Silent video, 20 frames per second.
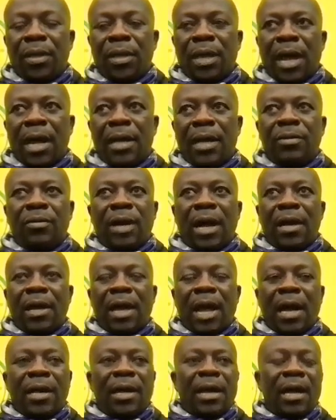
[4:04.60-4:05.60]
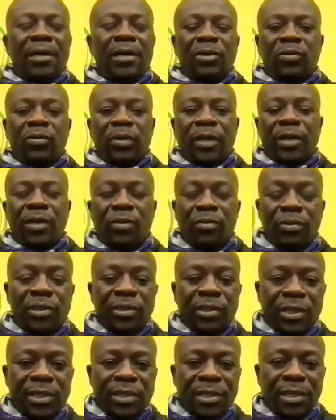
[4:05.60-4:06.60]
I took a huge
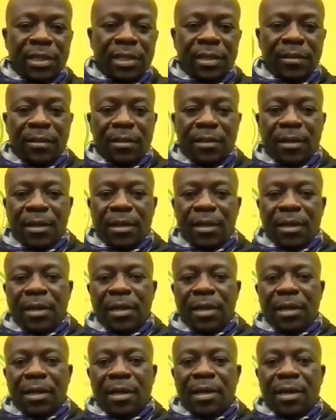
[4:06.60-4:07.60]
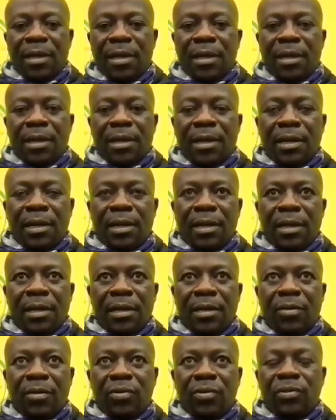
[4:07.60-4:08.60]
risk,
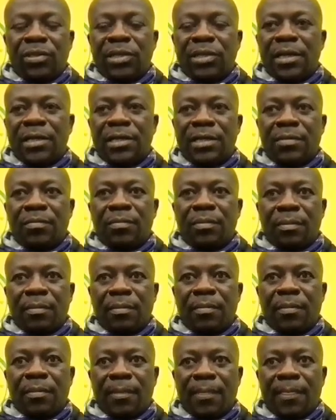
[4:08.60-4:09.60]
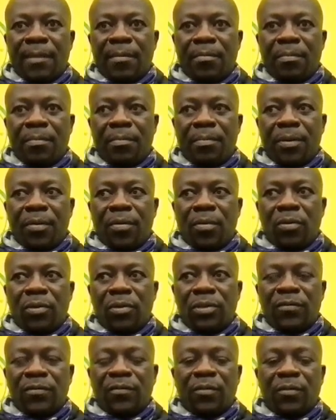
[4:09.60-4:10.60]
to start him,
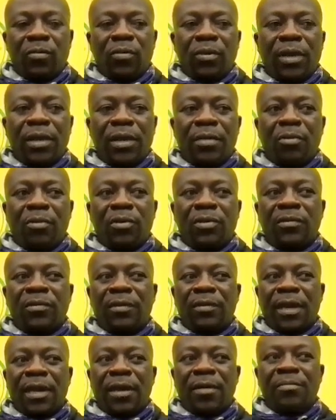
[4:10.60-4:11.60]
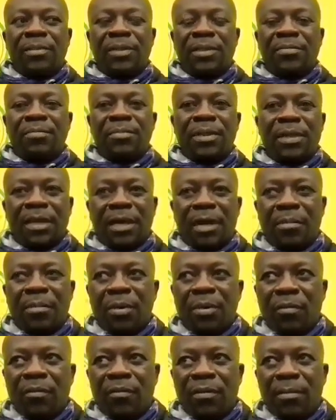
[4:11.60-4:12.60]
because if you look at most of the games, he's been
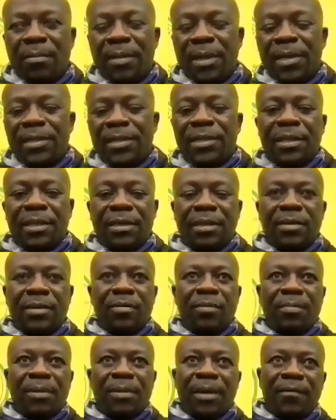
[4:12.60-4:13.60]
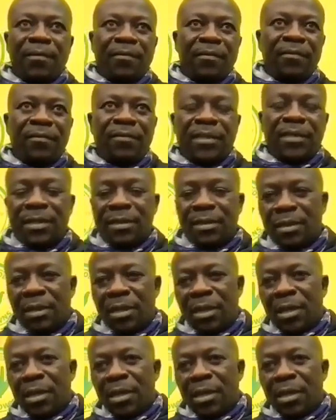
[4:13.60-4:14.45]
coming off the bench and playing 15,